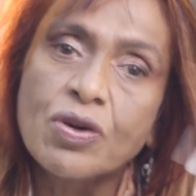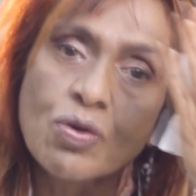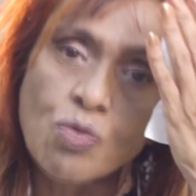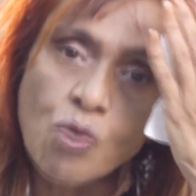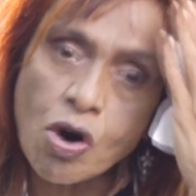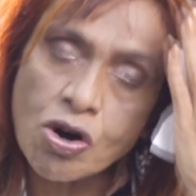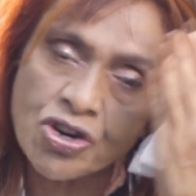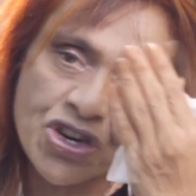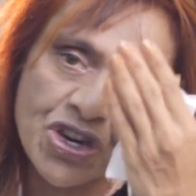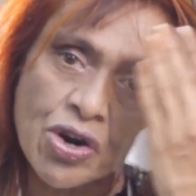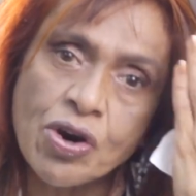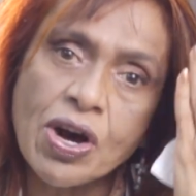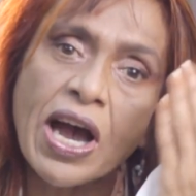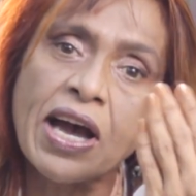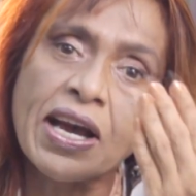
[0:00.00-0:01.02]
Wash
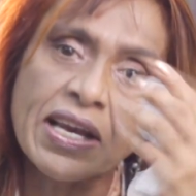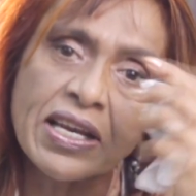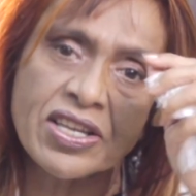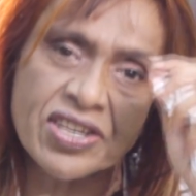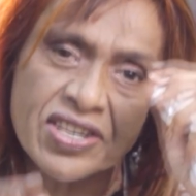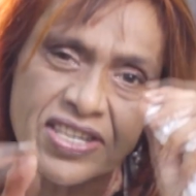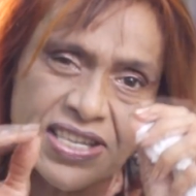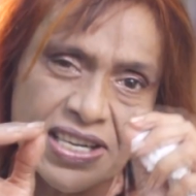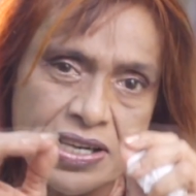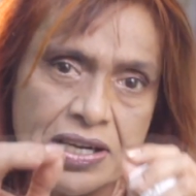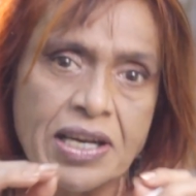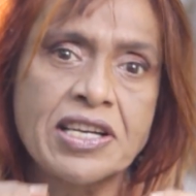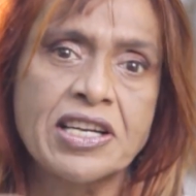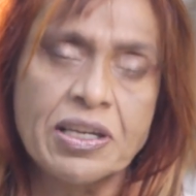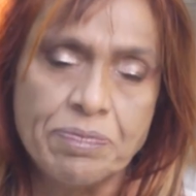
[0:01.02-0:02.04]
your eye just a
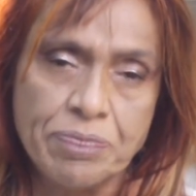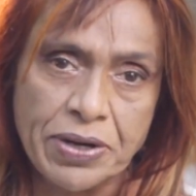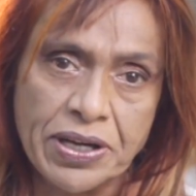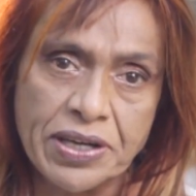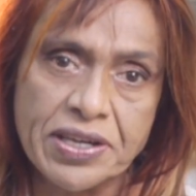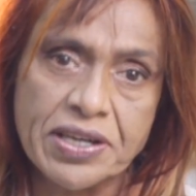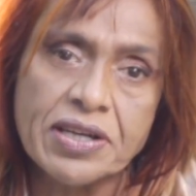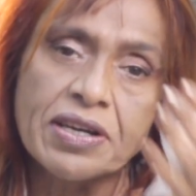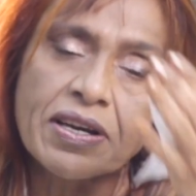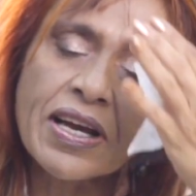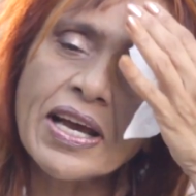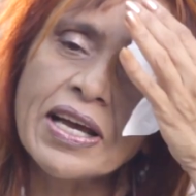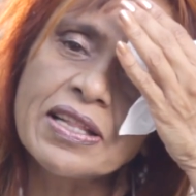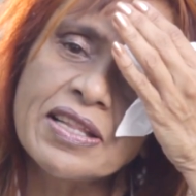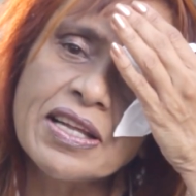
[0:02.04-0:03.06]
little bit
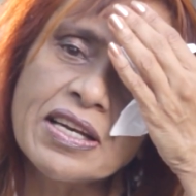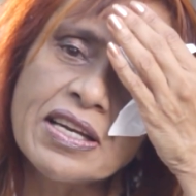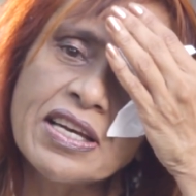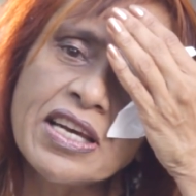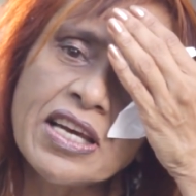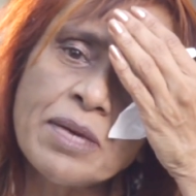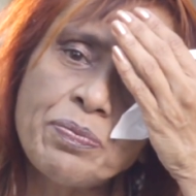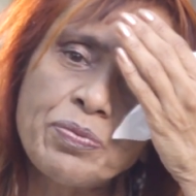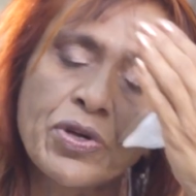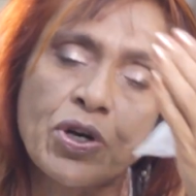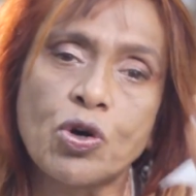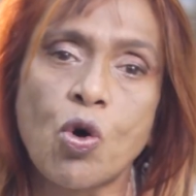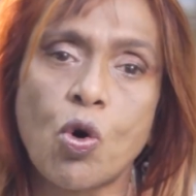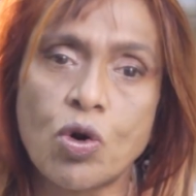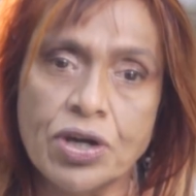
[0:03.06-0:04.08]
and then keep the
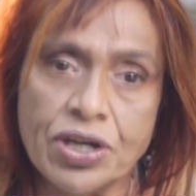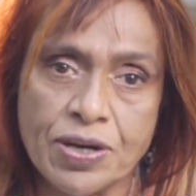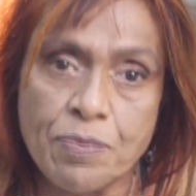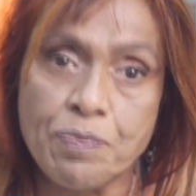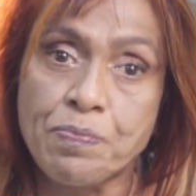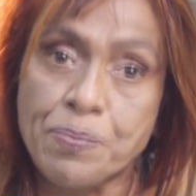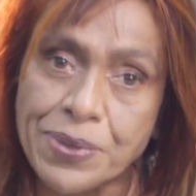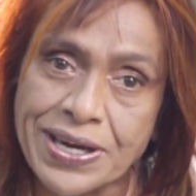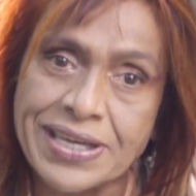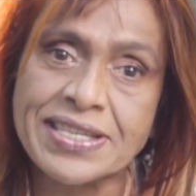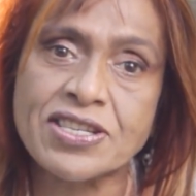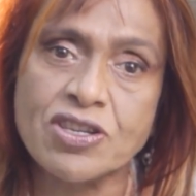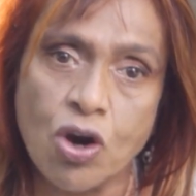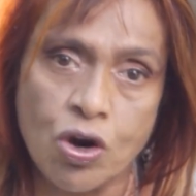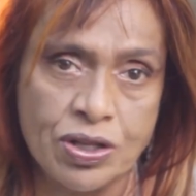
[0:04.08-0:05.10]
cold
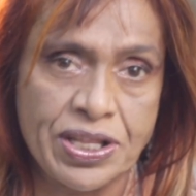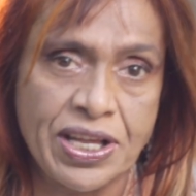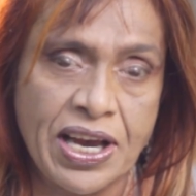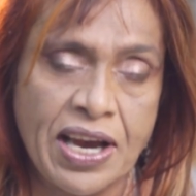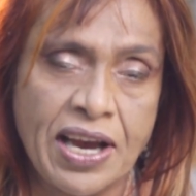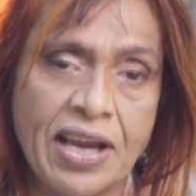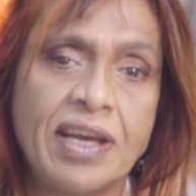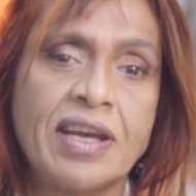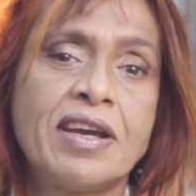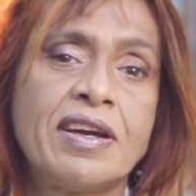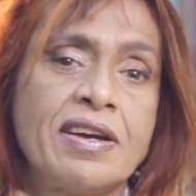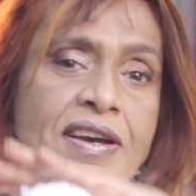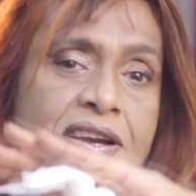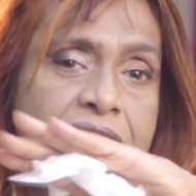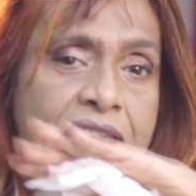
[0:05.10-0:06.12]
compress on the eye,
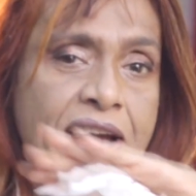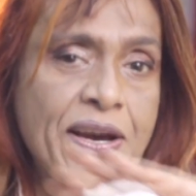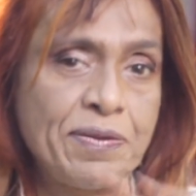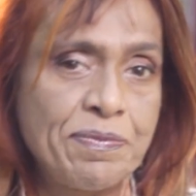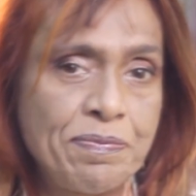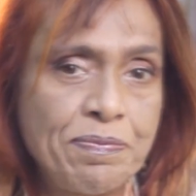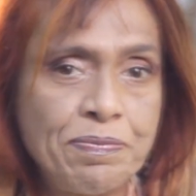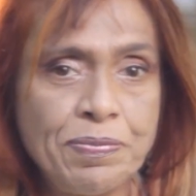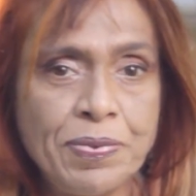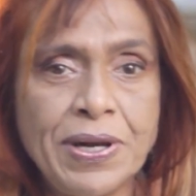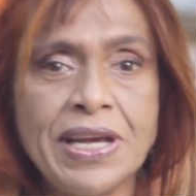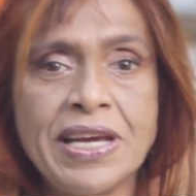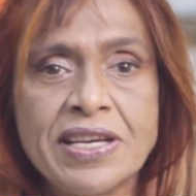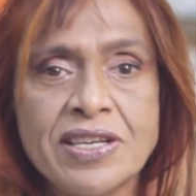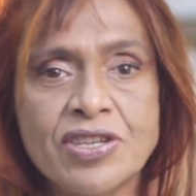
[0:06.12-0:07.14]
and
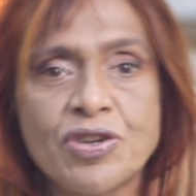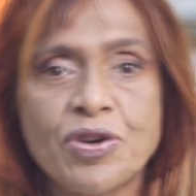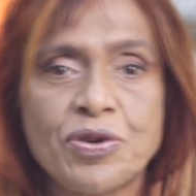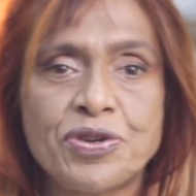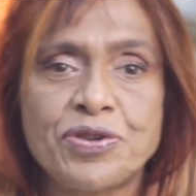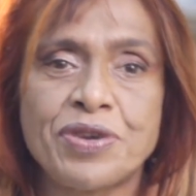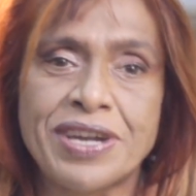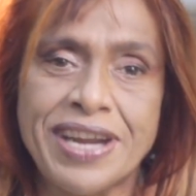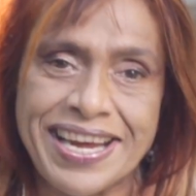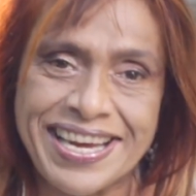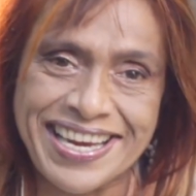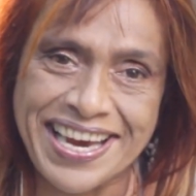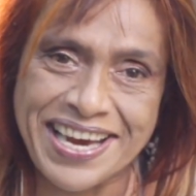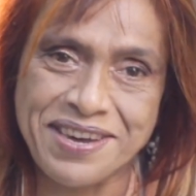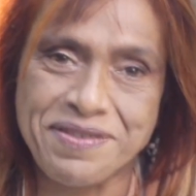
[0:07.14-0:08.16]
please go to an eye
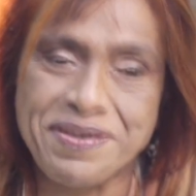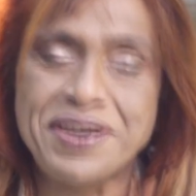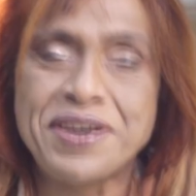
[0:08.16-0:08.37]
care